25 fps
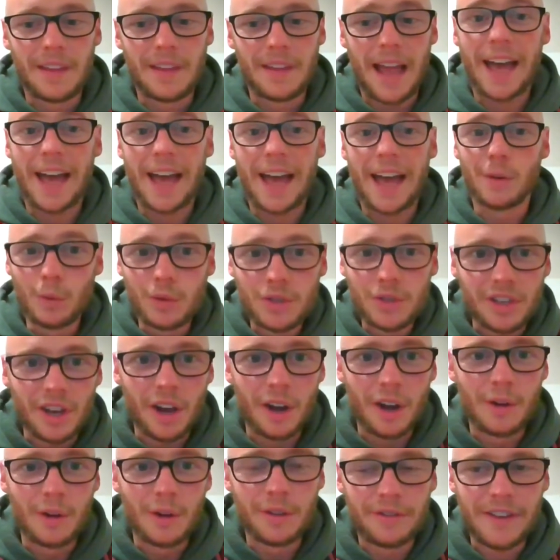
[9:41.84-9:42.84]
and
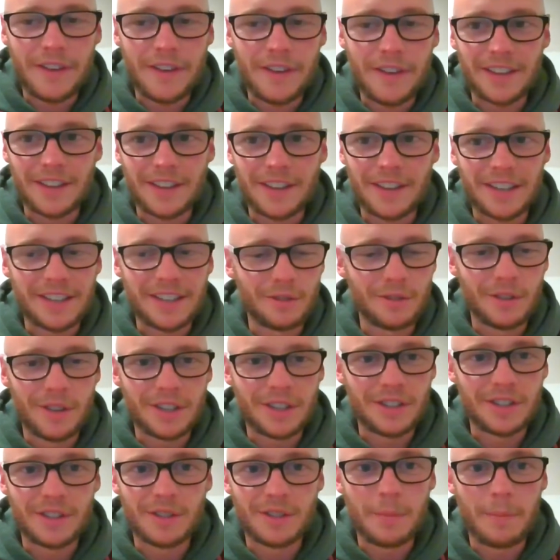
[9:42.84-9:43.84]
also the fact that this
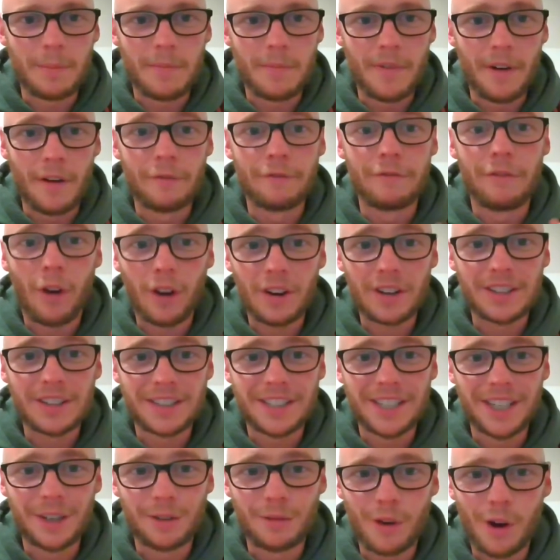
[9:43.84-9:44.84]
is a
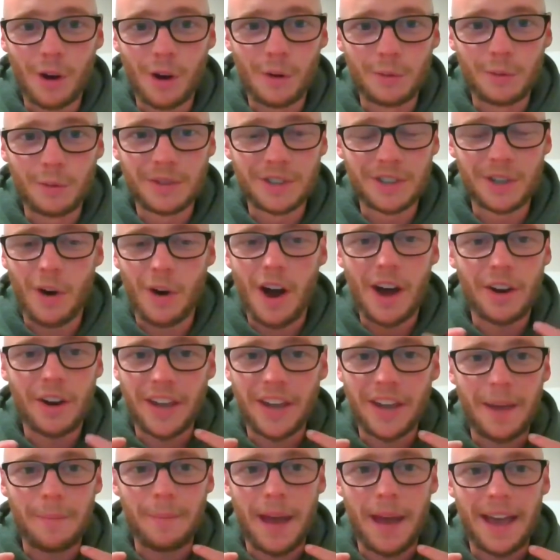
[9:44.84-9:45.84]
volunteer role. So I don't
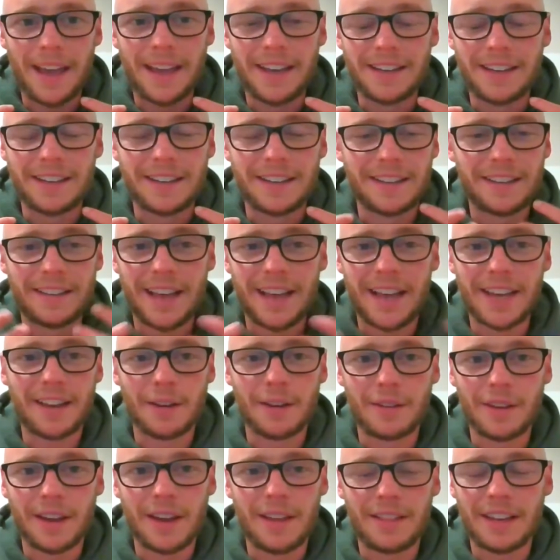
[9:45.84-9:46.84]
get paid.
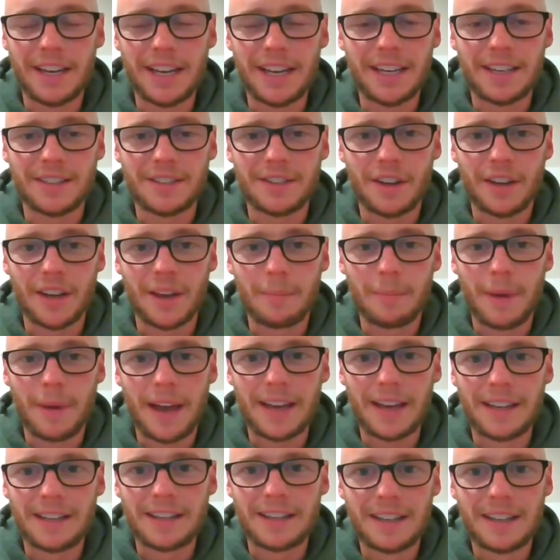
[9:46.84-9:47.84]
The leaders don't get
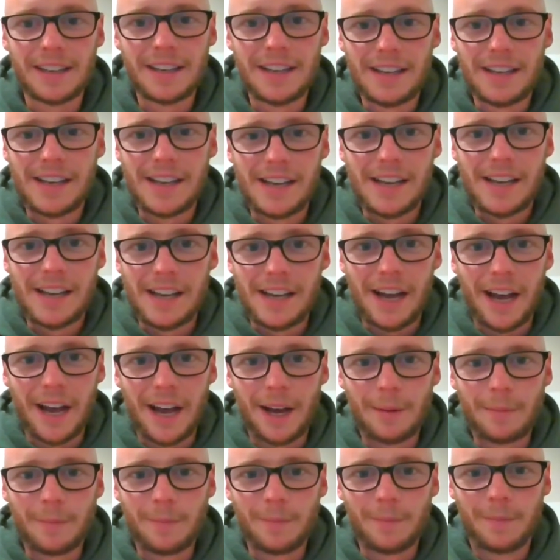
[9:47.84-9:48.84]
paid.
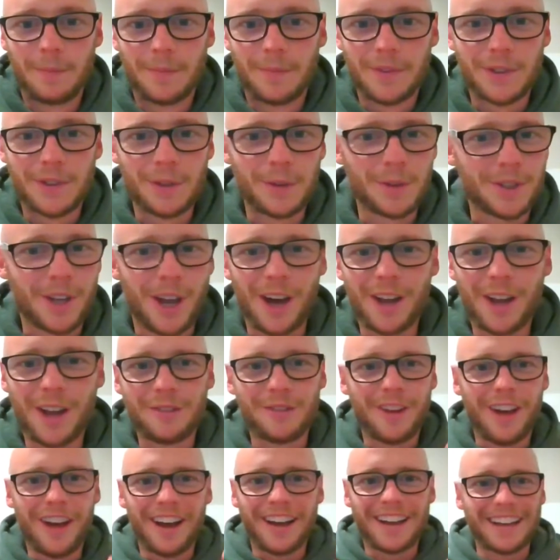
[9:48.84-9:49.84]
So it's kind of
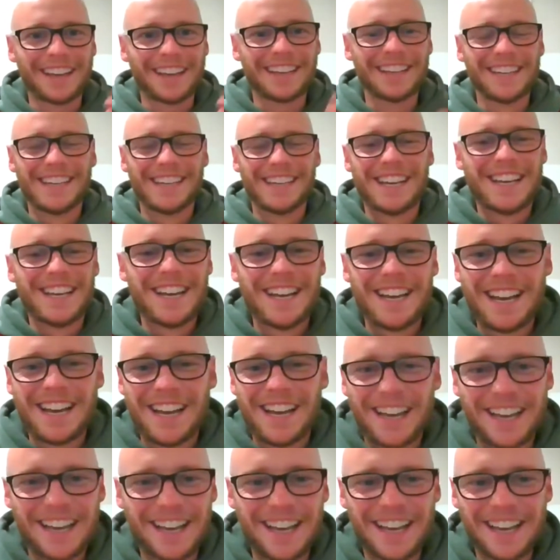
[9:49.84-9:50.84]
like
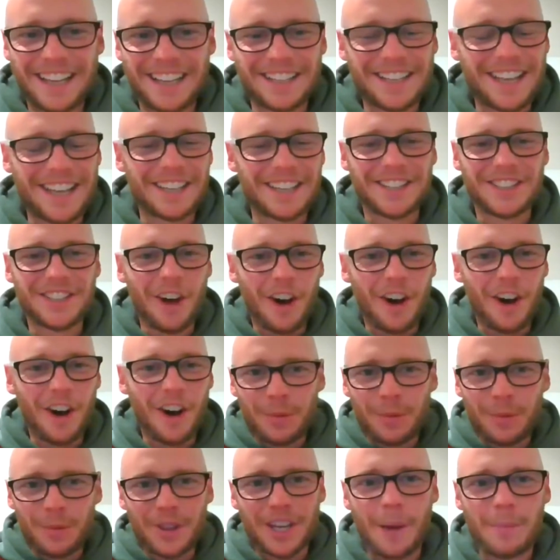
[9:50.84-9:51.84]
it
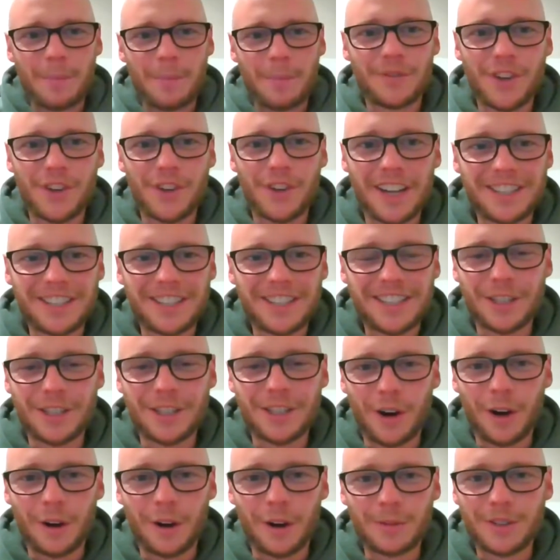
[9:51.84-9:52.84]
started with a couple of
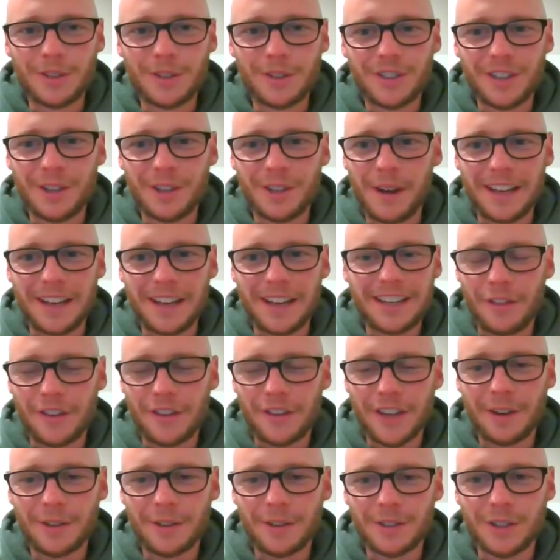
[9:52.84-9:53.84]
19-year-olds who had
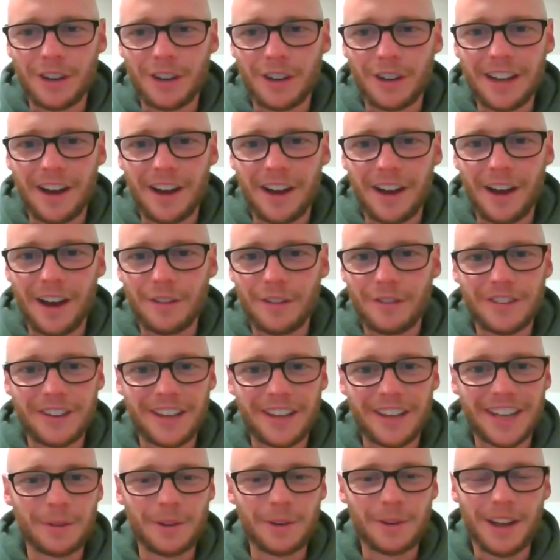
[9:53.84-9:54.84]
nothing else on in life,
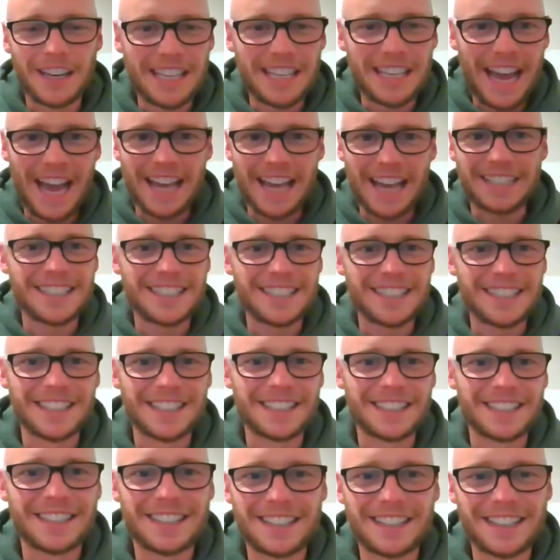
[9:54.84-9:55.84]
and they were like, yes, this
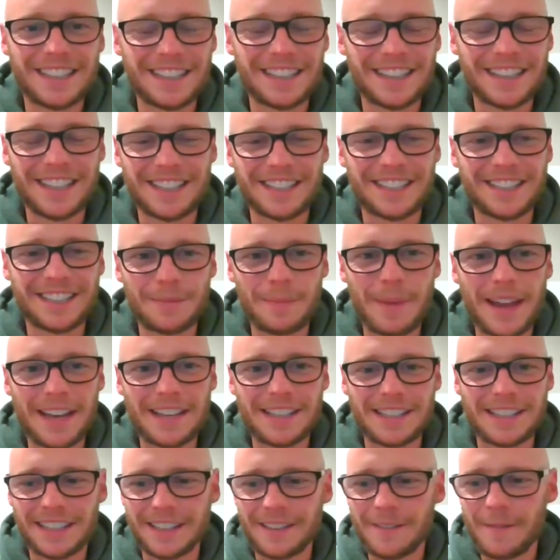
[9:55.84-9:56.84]
is
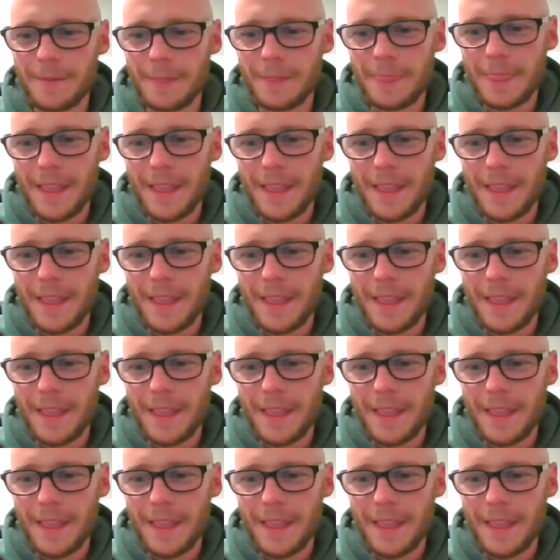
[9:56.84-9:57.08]
amazing.